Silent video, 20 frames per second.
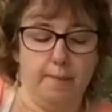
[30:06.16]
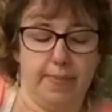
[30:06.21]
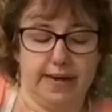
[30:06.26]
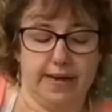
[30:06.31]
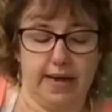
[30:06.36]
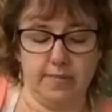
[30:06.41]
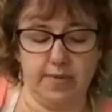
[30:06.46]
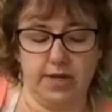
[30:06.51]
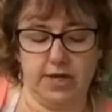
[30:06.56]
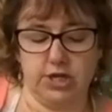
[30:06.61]
But
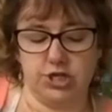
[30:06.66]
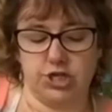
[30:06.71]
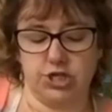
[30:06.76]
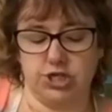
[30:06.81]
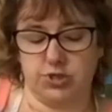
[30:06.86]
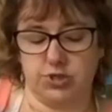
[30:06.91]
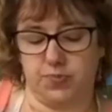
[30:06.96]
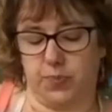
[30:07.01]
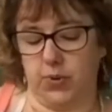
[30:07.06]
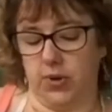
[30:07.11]
I'm
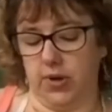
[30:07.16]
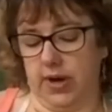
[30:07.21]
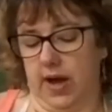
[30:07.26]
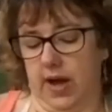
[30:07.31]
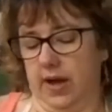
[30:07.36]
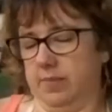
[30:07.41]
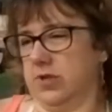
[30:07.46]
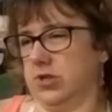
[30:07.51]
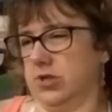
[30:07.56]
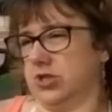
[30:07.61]

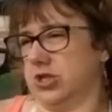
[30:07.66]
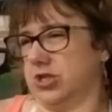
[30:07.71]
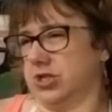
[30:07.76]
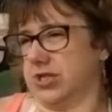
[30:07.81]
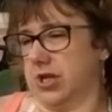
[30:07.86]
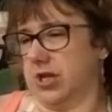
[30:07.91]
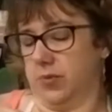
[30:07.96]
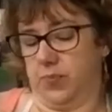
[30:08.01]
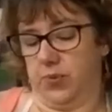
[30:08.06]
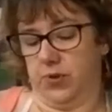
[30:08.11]

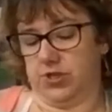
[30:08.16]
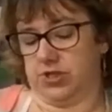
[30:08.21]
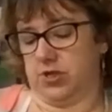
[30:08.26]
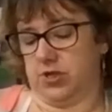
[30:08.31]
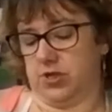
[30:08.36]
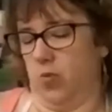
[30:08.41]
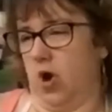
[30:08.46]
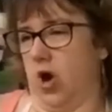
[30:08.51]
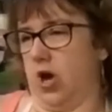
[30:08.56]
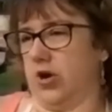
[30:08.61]
just gonna put
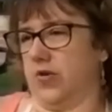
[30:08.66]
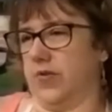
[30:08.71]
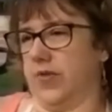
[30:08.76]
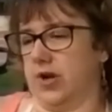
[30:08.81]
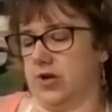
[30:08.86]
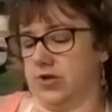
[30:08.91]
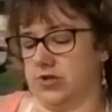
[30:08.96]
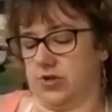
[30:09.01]
some water there.